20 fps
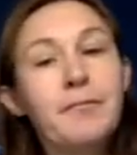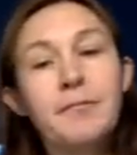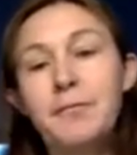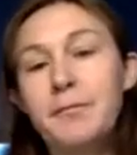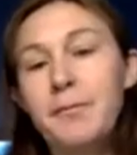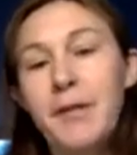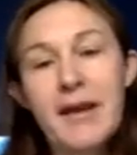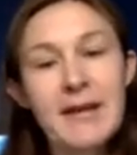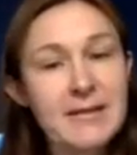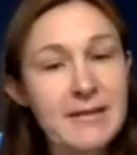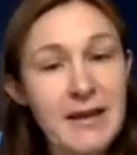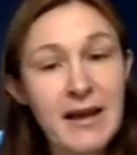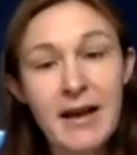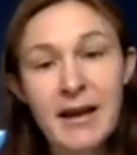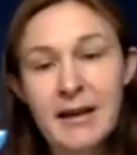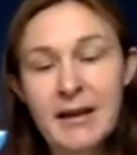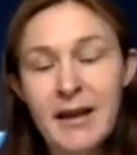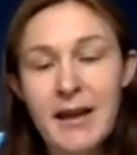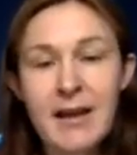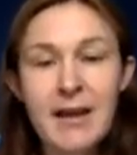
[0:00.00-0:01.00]
based
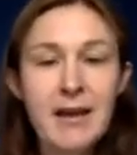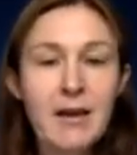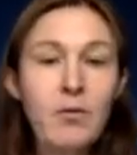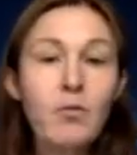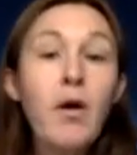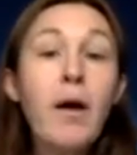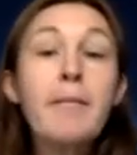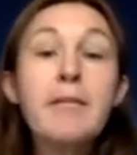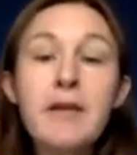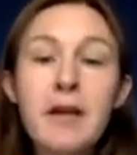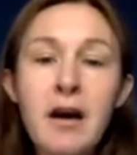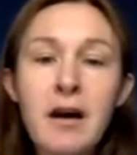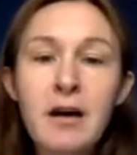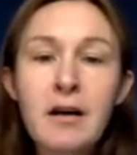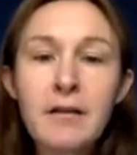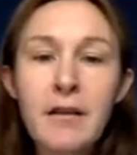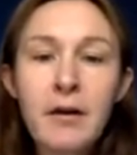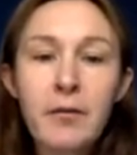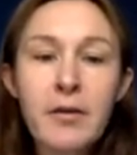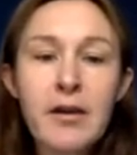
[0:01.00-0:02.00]
on a
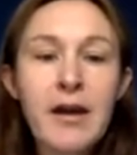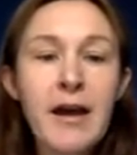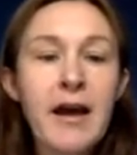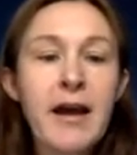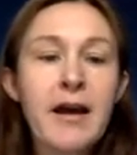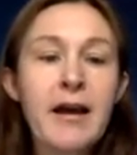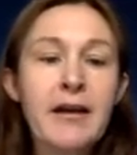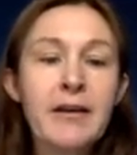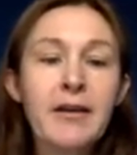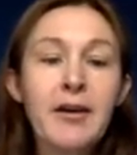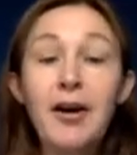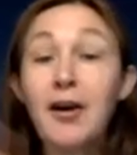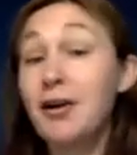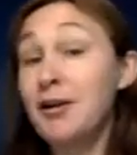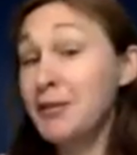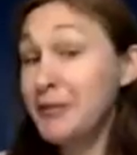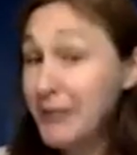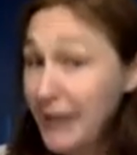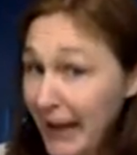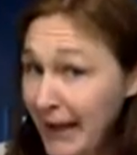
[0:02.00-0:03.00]
webinar that we had
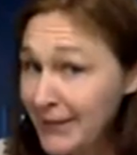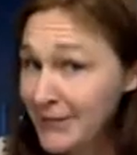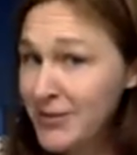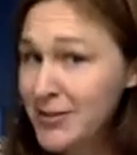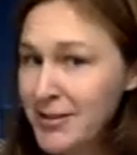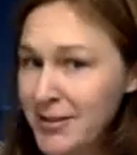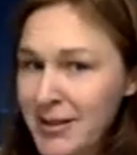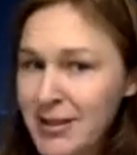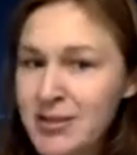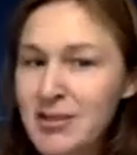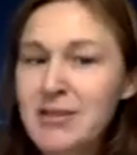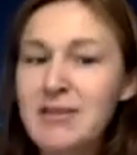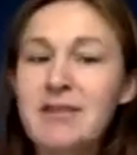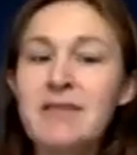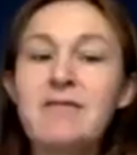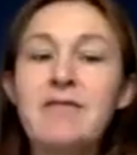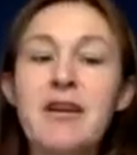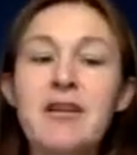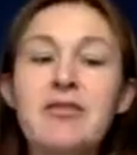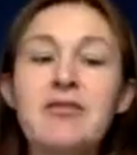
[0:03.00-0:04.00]
called Conversations
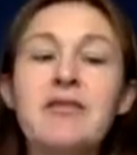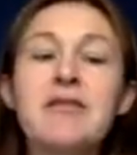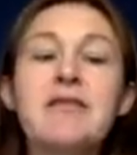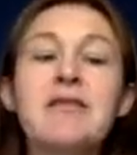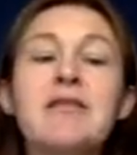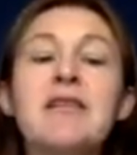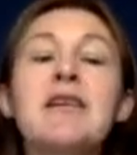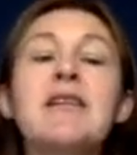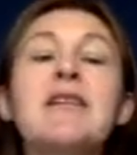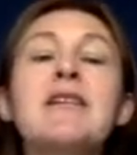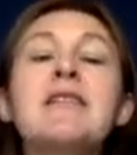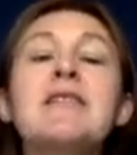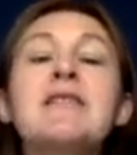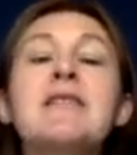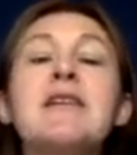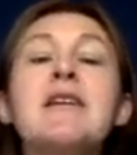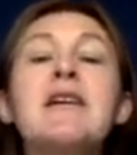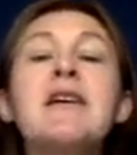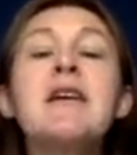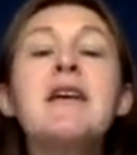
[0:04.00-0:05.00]
in Veteran Studies.
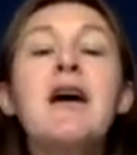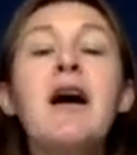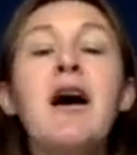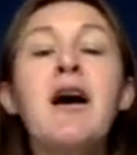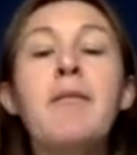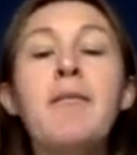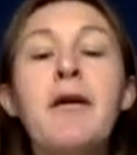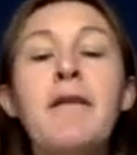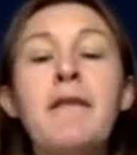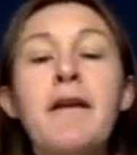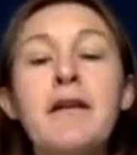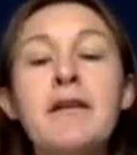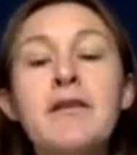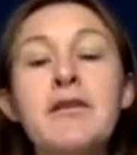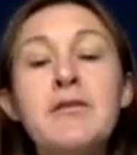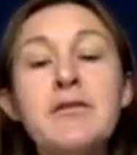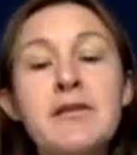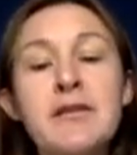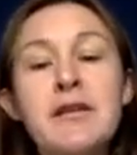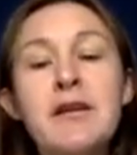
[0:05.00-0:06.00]
And then
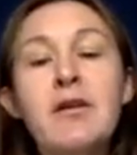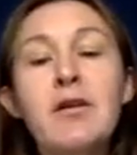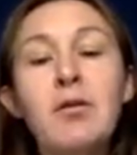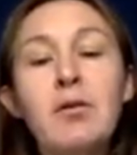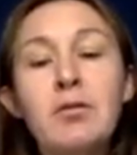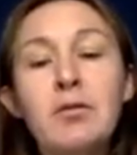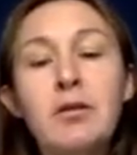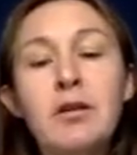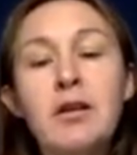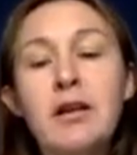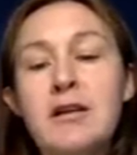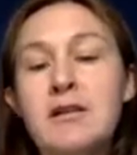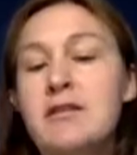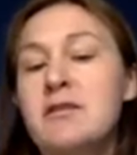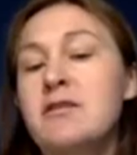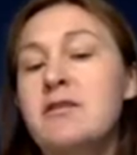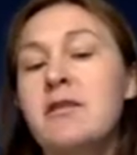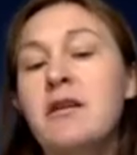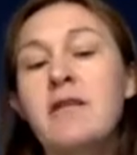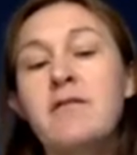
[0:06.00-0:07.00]
you see a whole
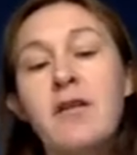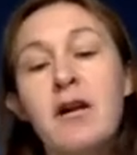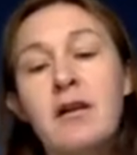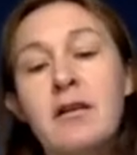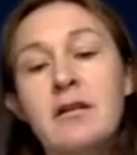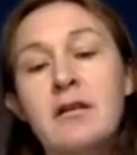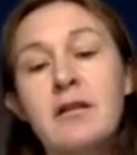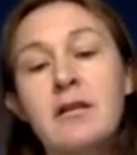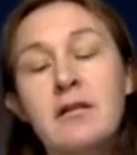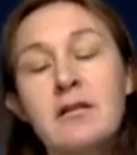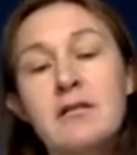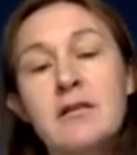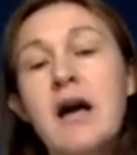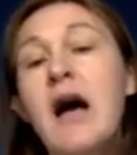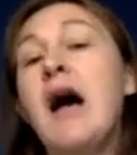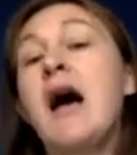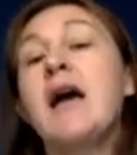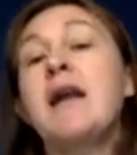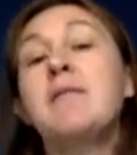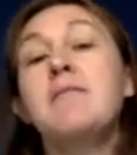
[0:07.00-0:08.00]
cluster of articles
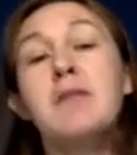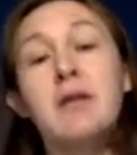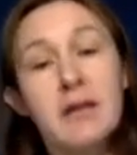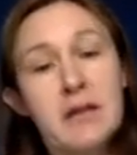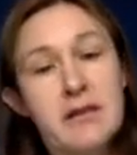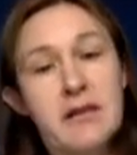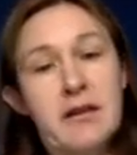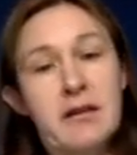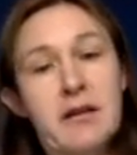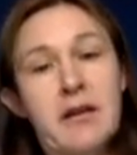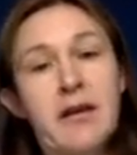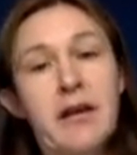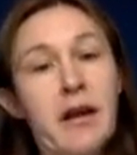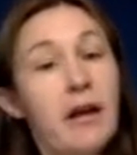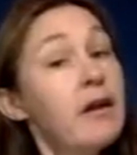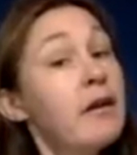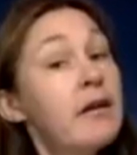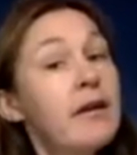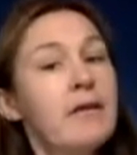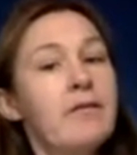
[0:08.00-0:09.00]
on military
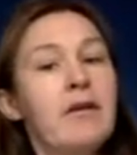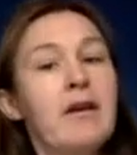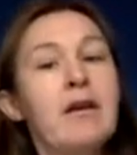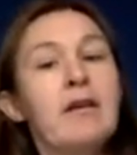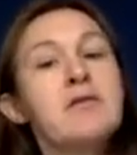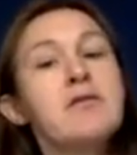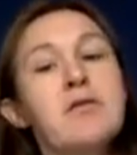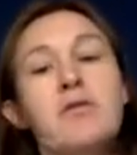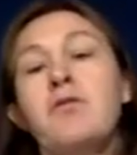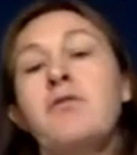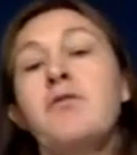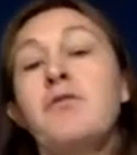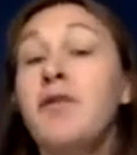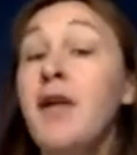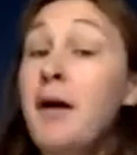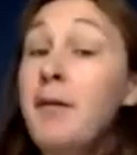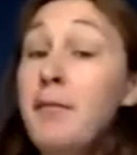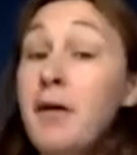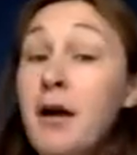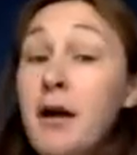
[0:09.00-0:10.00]
caregiving. So
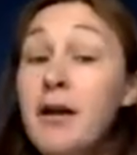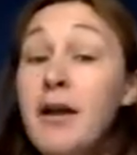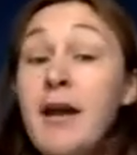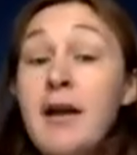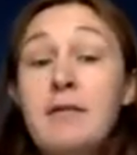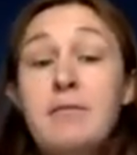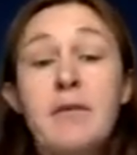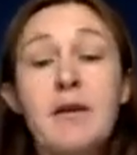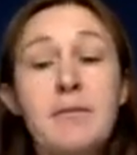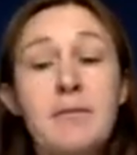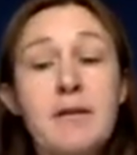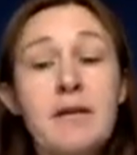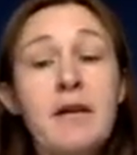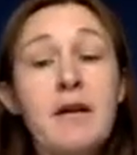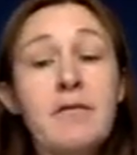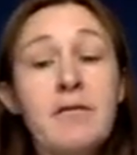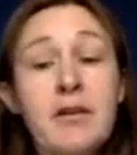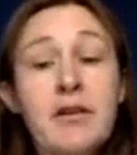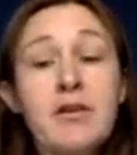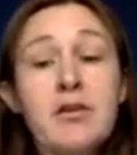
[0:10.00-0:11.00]
that, again, might be
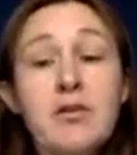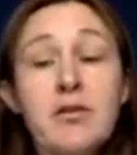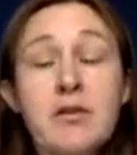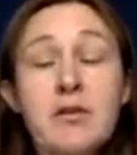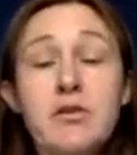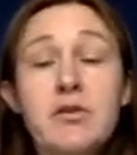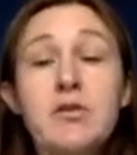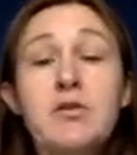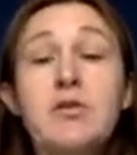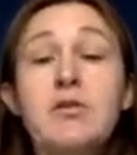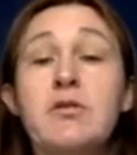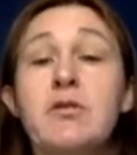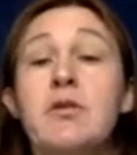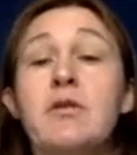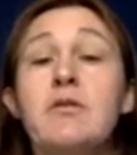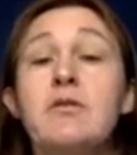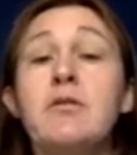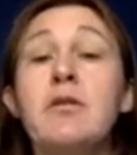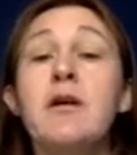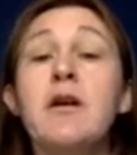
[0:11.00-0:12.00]
of interest to
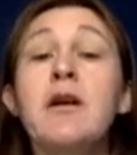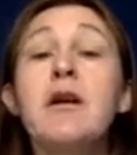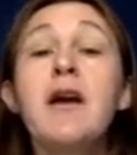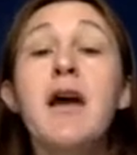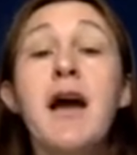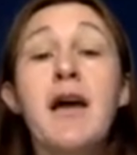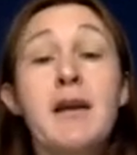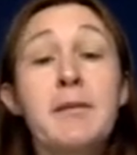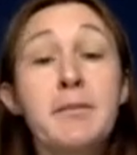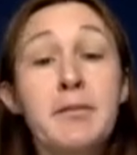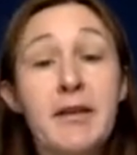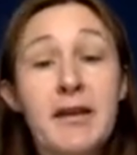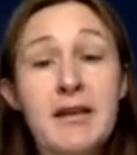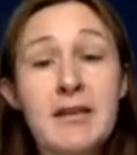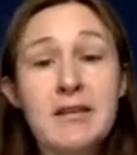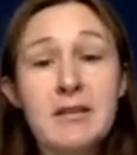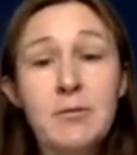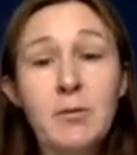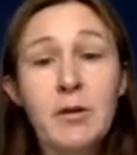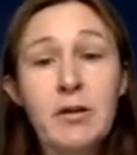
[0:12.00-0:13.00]
you and a
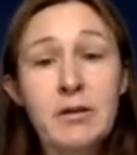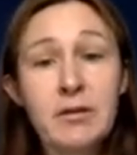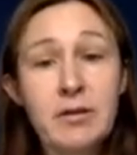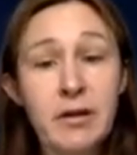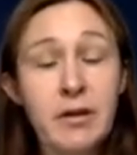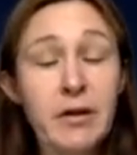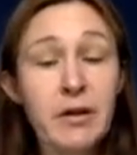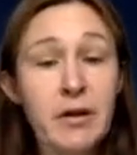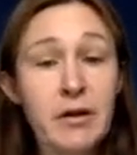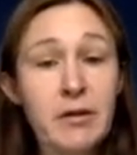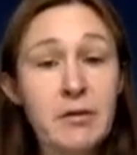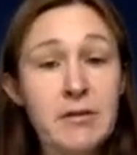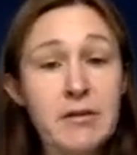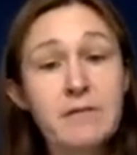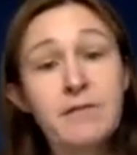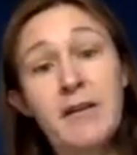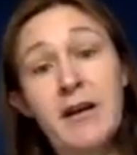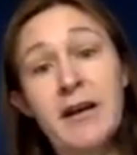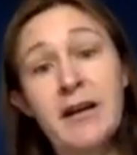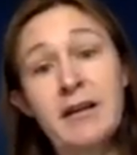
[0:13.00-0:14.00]
place where you can go to
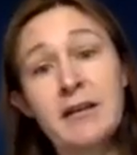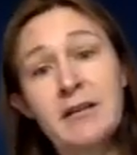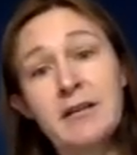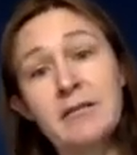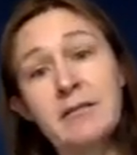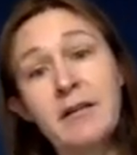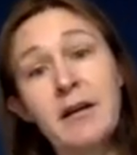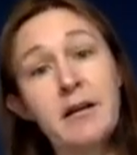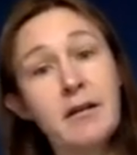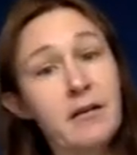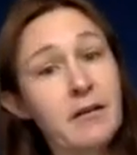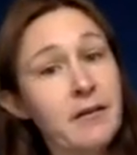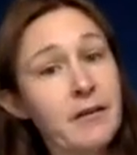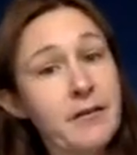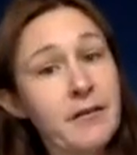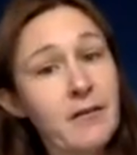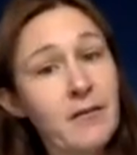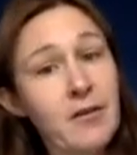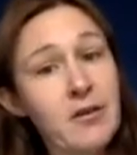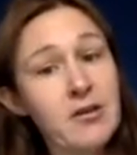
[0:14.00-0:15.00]
find
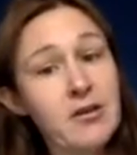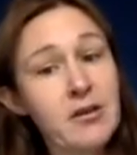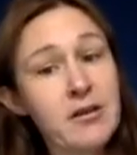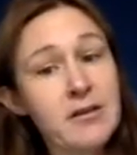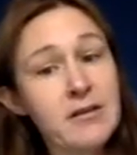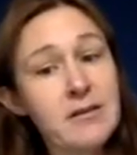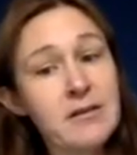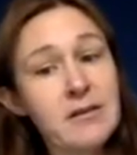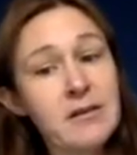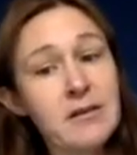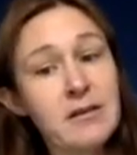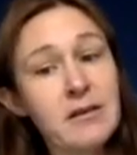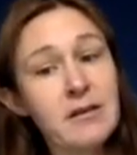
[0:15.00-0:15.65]
articles of interest.